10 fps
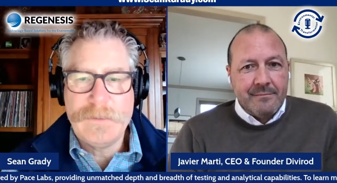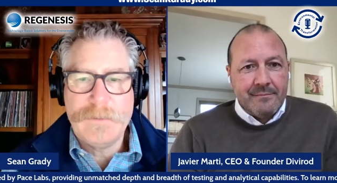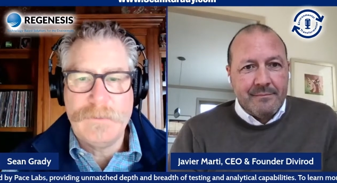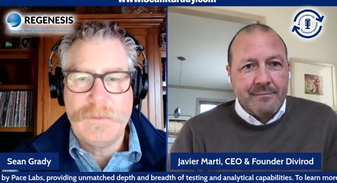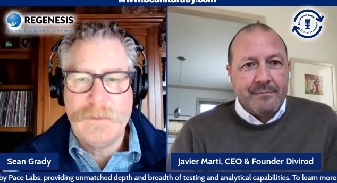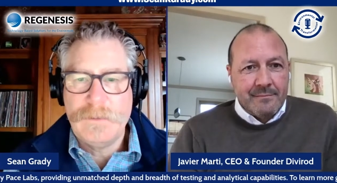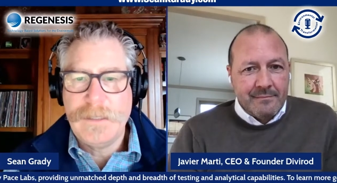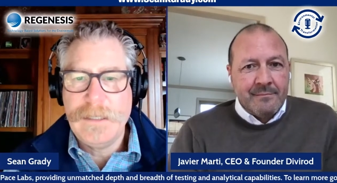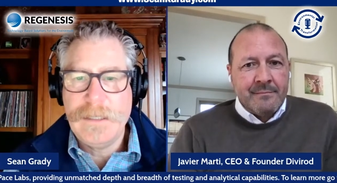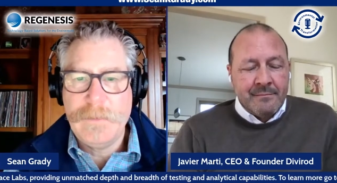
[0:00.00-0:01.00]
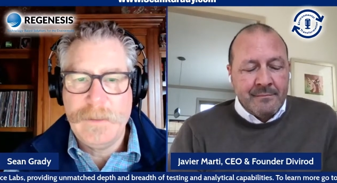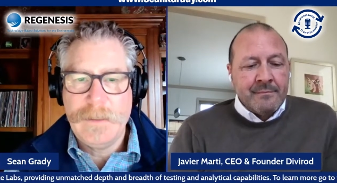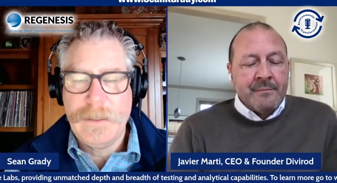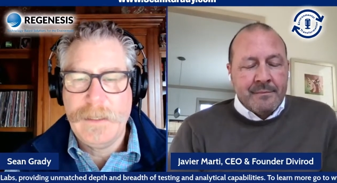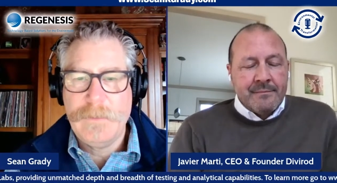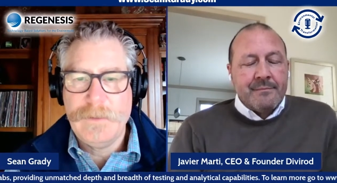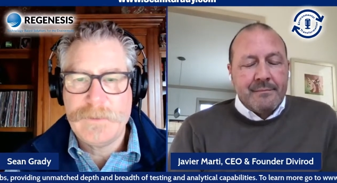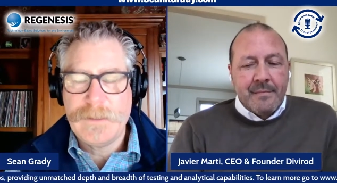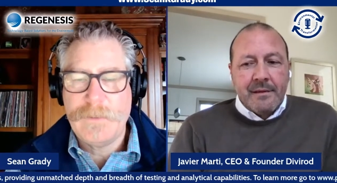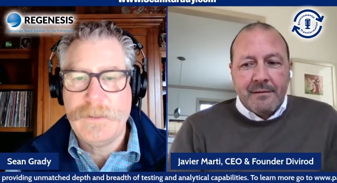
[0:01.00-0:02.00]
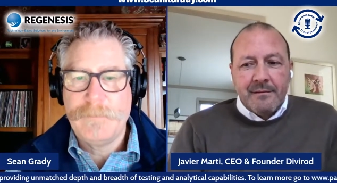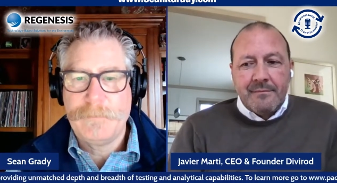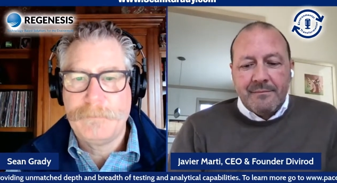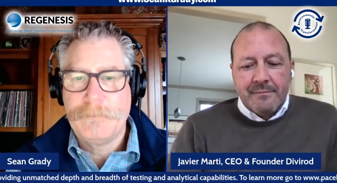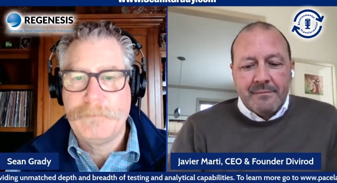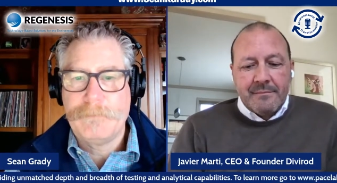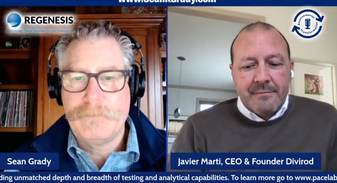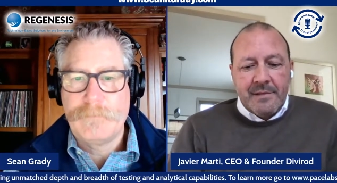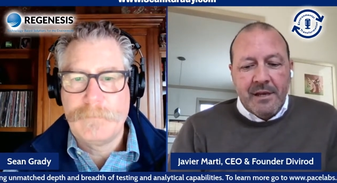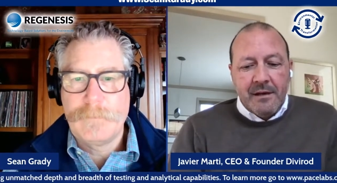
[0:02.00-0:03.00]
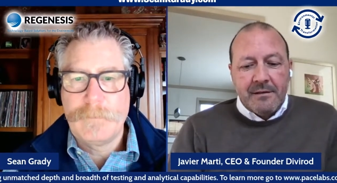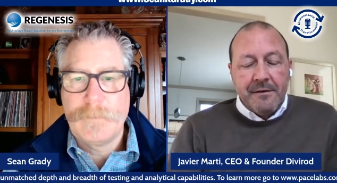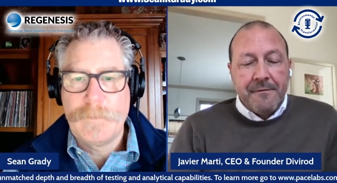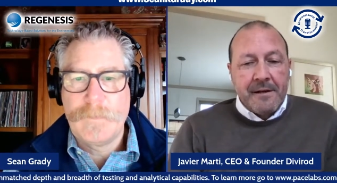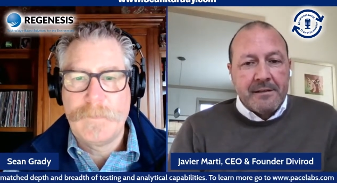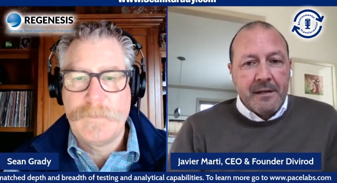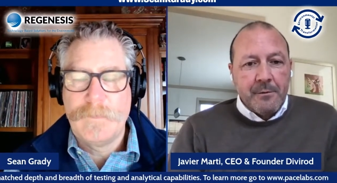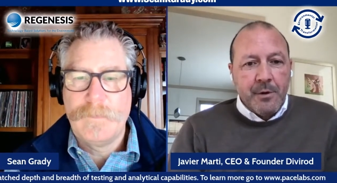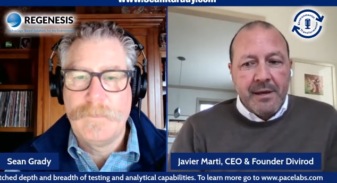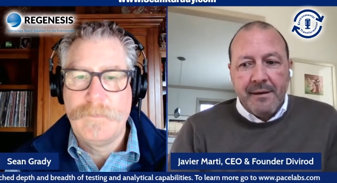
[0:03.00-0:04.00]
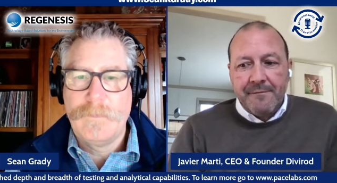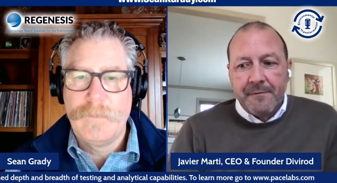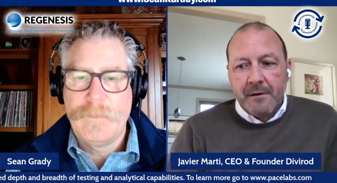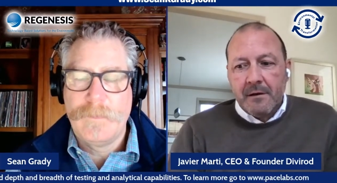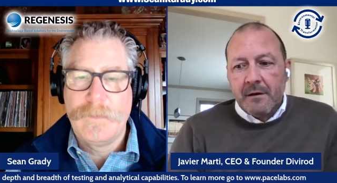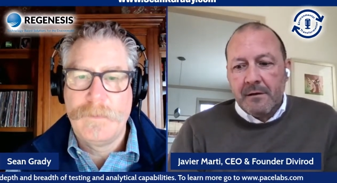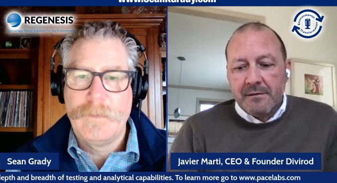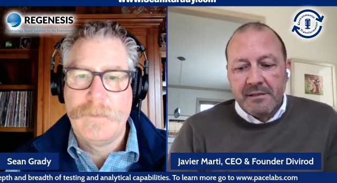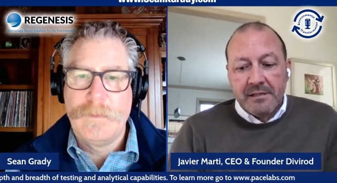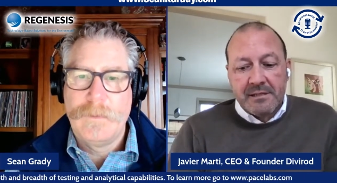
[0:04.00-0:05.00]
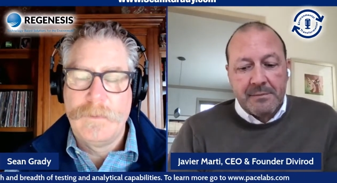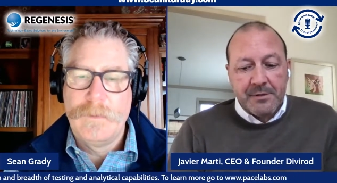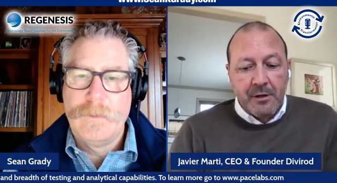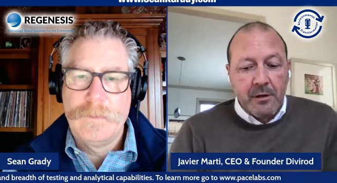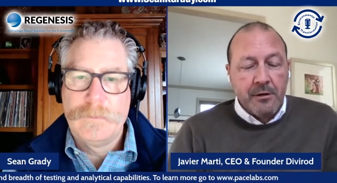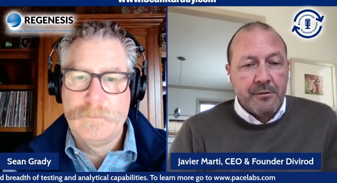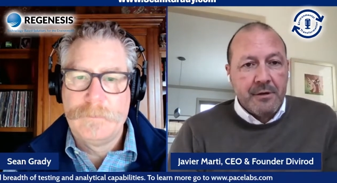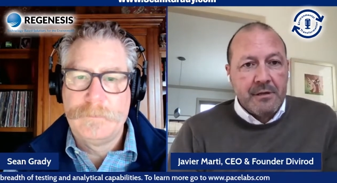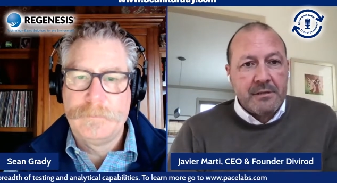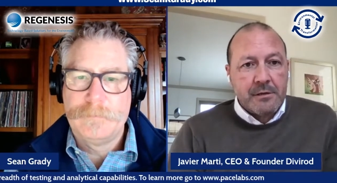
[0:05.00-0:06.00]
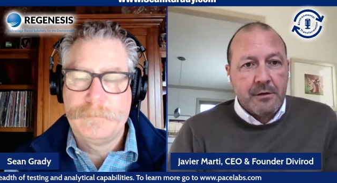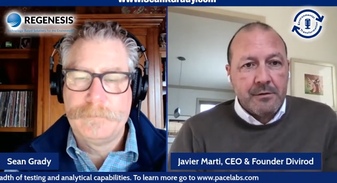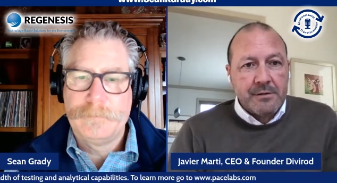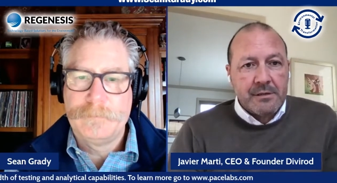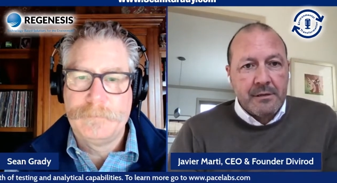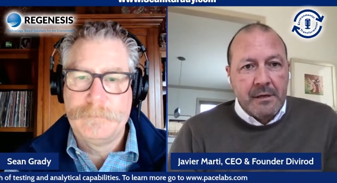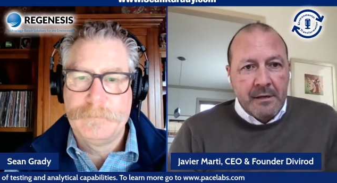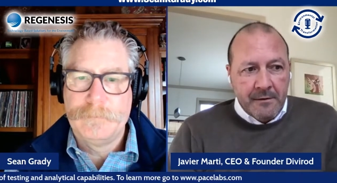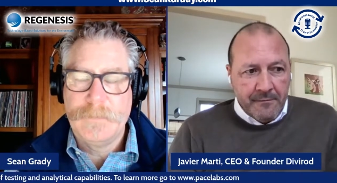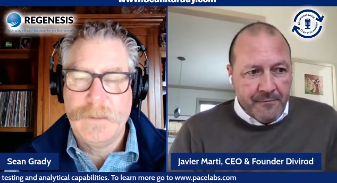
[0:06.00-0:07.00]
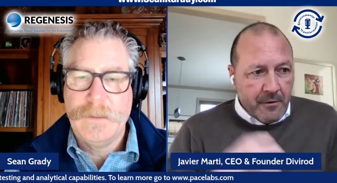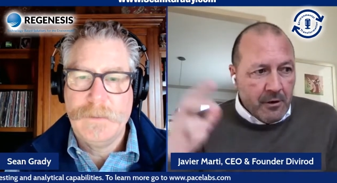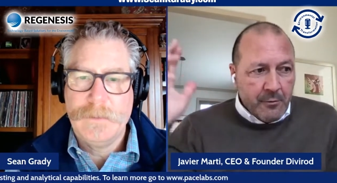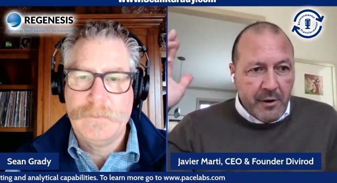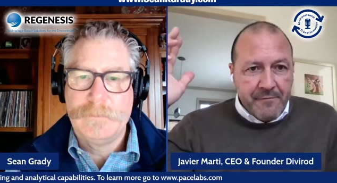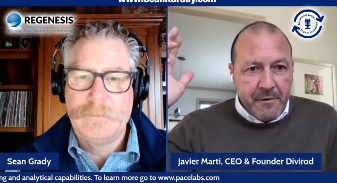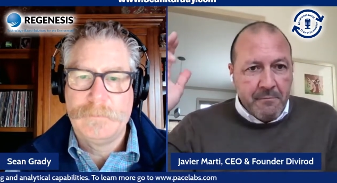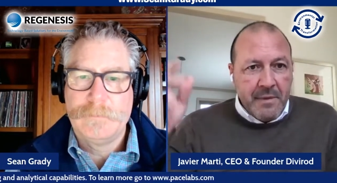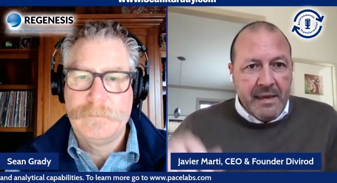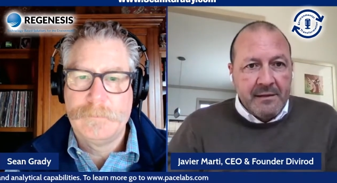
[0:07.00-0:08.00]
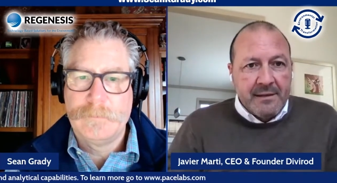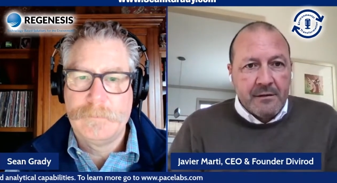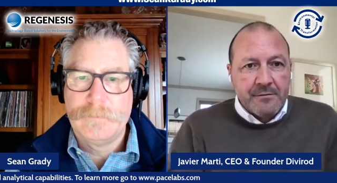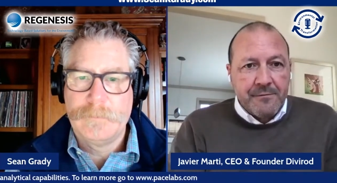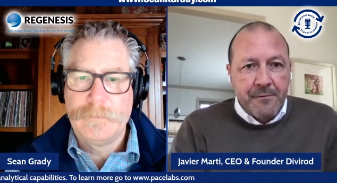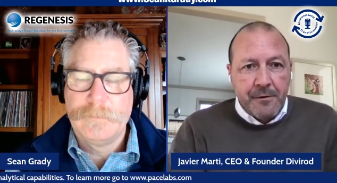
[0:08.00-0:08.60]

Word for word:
Speaker 1: too? Or can they be? Can it be used that way?
Speaker 2: Yeah, definitely. We have uh, uh, systems all along the East Coast, uh-huh. all the way from Maine down to